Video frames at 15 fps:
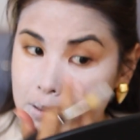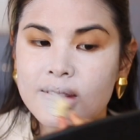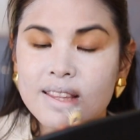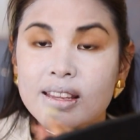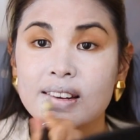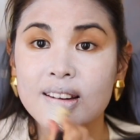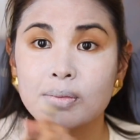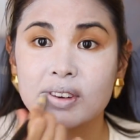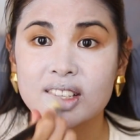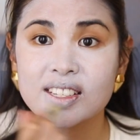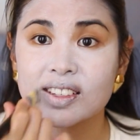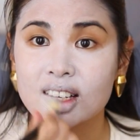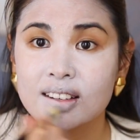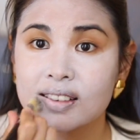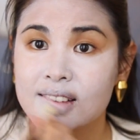And then I'm
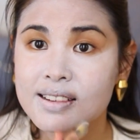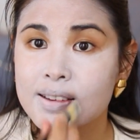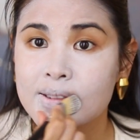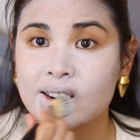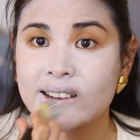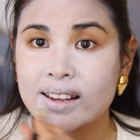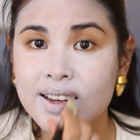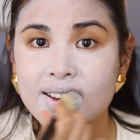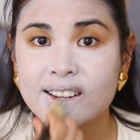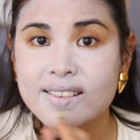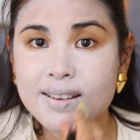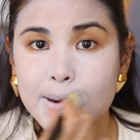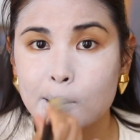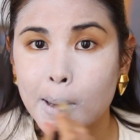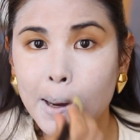also
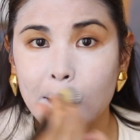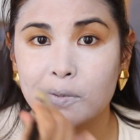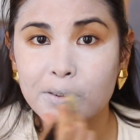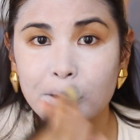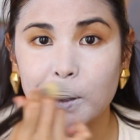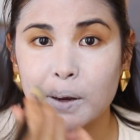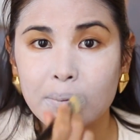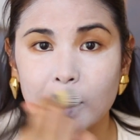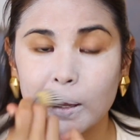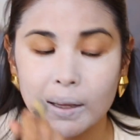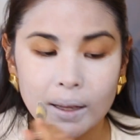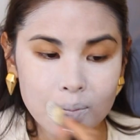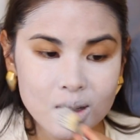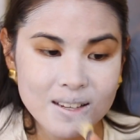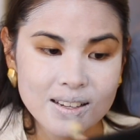covering my
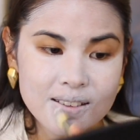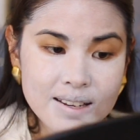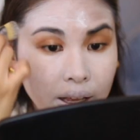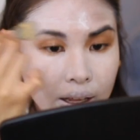lips